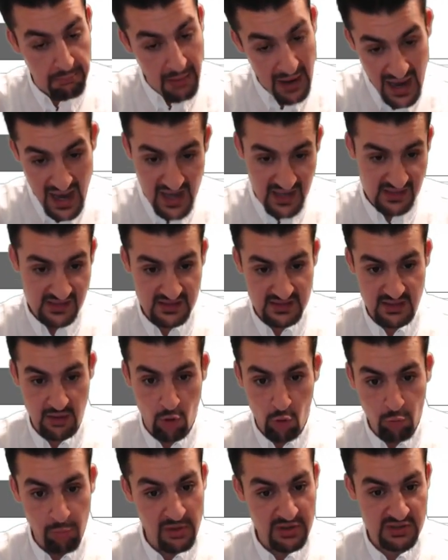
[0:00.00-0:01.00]
buys a
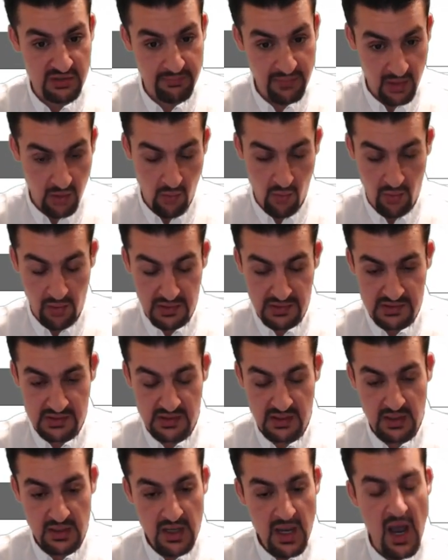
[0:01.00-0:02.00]
whole bunch of
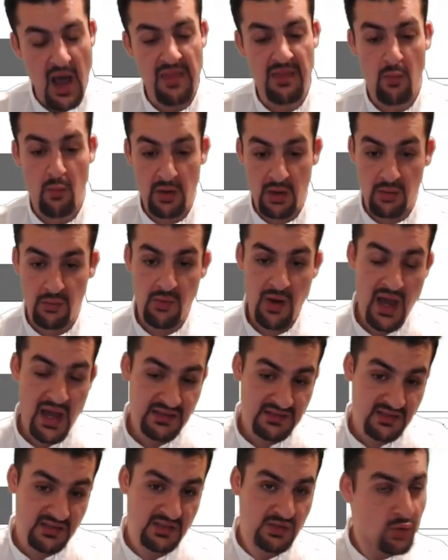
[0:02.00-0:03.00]
Bitcoins, and then when it
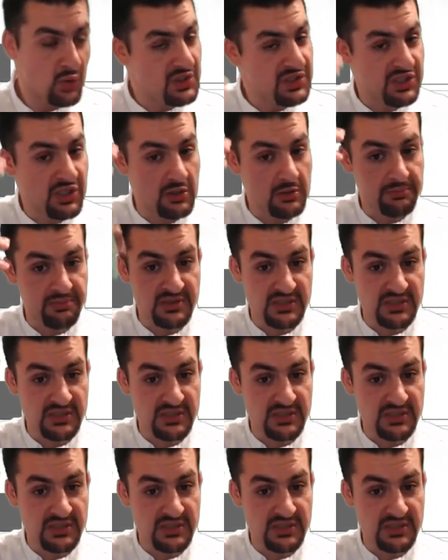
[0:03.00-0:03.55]
rises to a certain